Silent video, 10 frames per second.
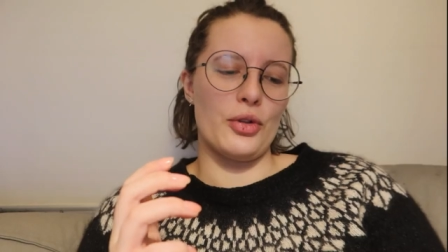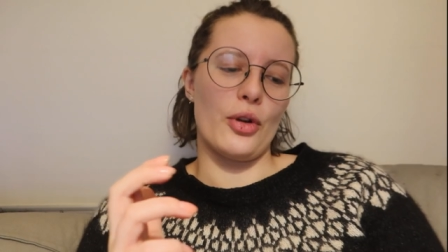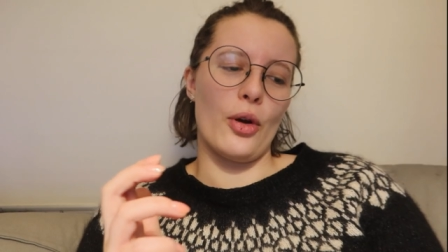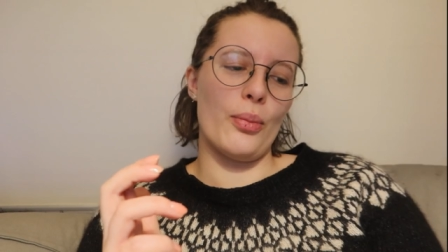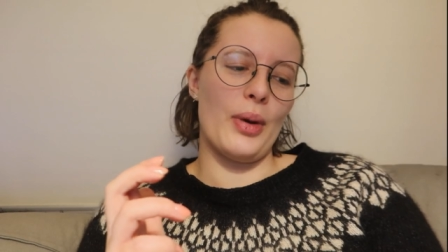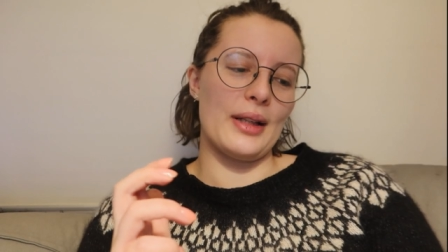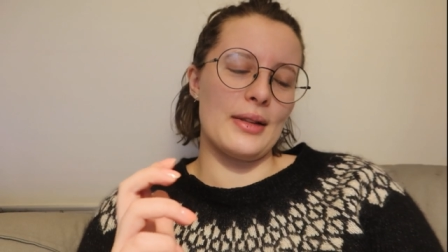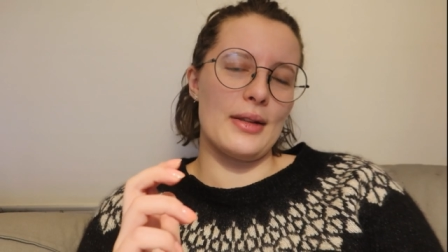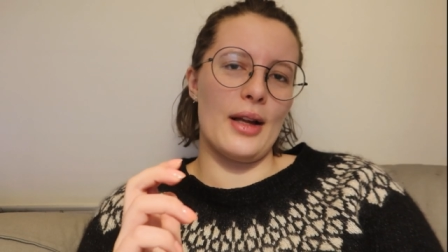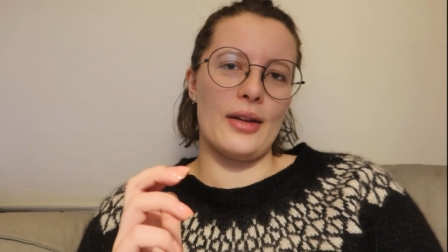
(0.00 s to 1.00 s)
to be able to go
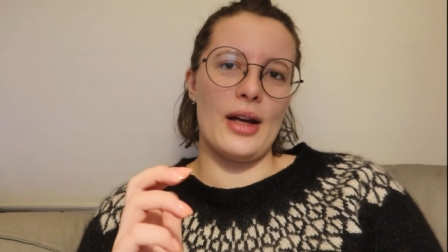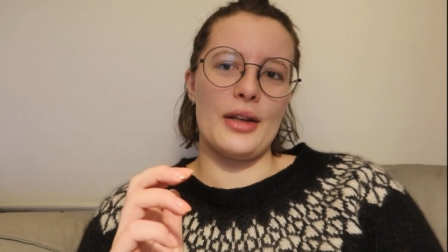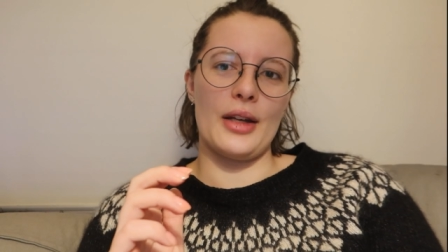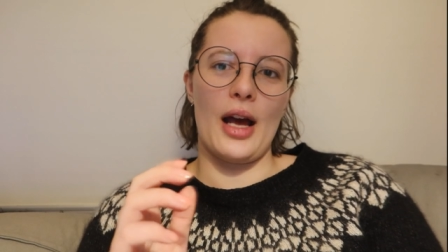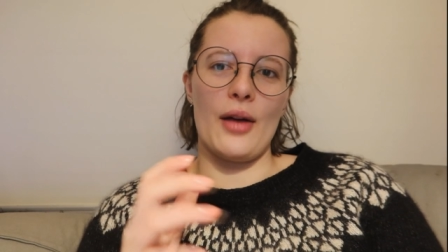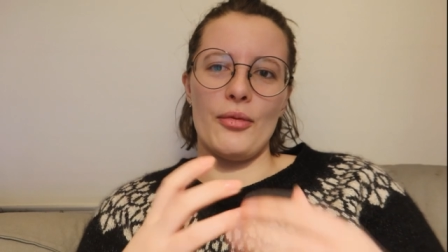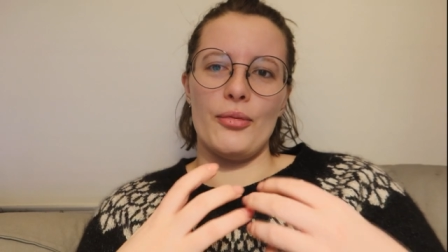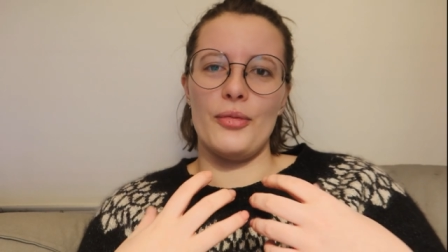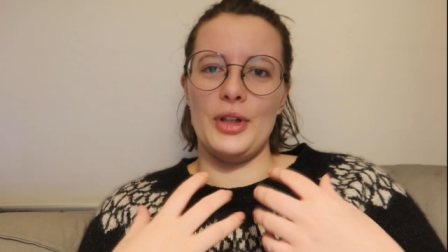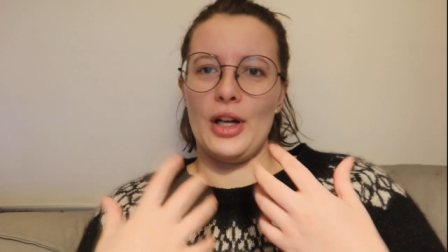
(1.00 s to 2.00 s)
places like that and
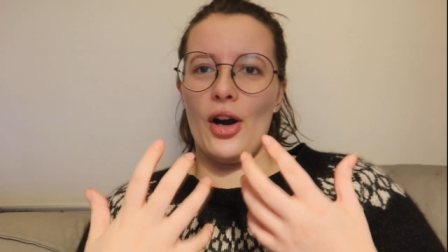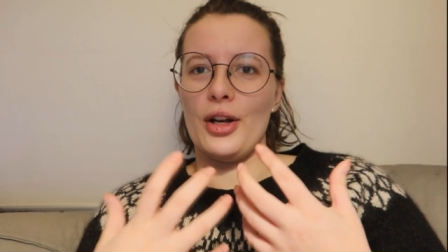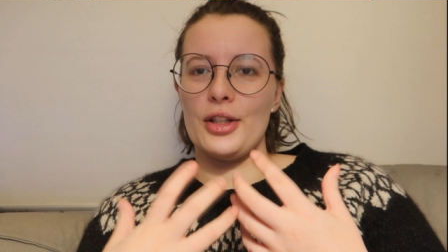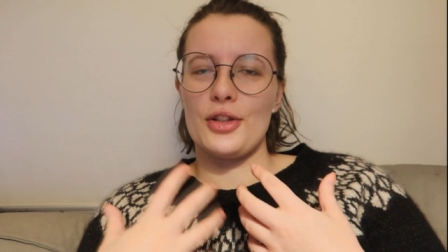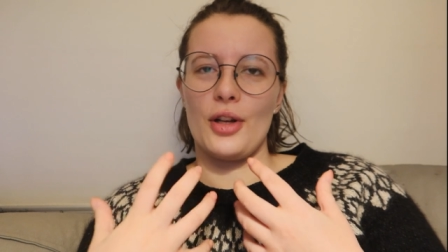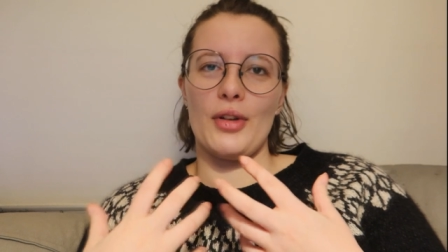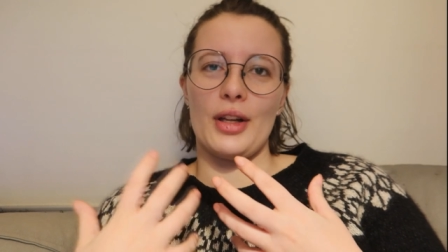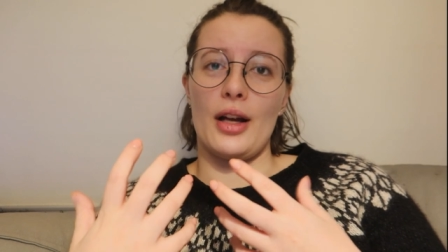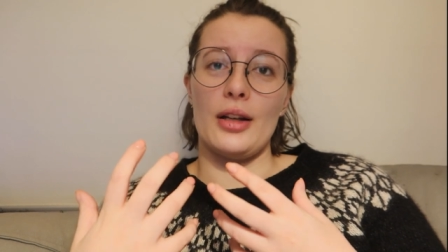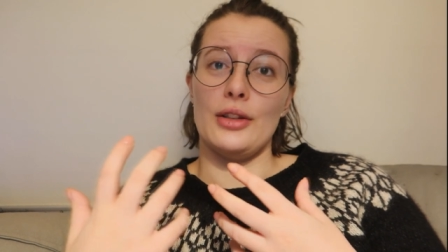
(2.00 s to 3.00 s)
have the yarn and
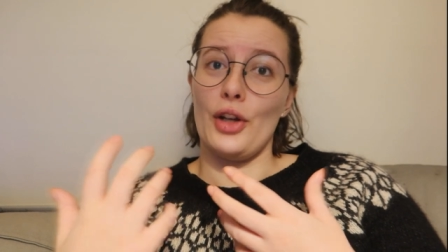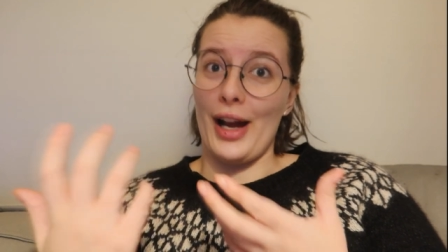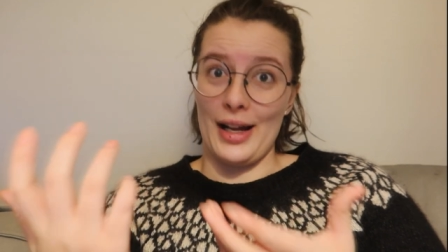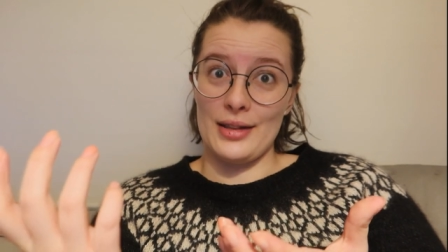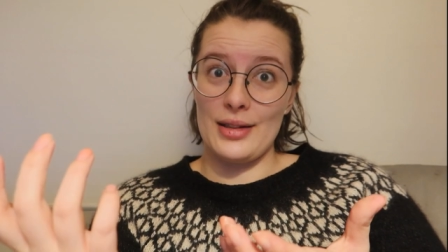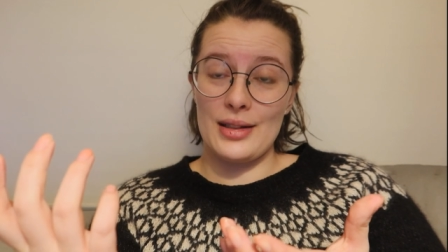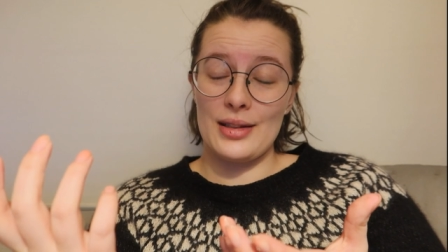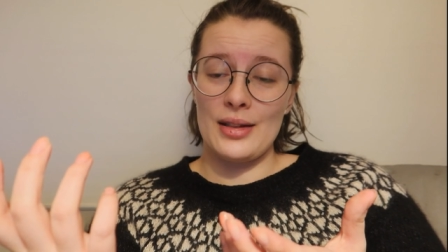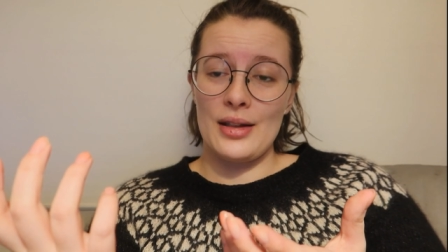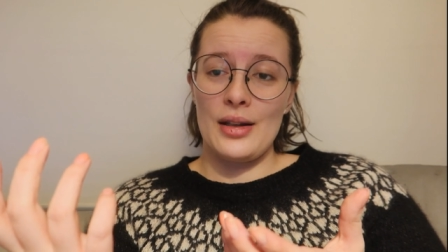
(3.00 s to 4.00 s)
stuff like that in your
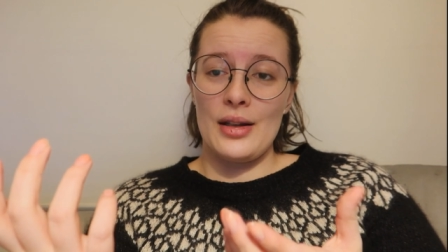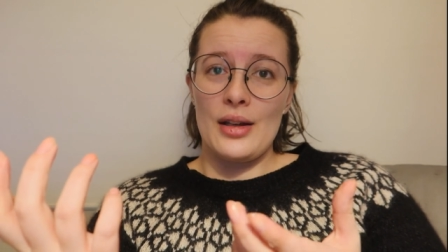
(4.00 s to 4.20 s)
hands.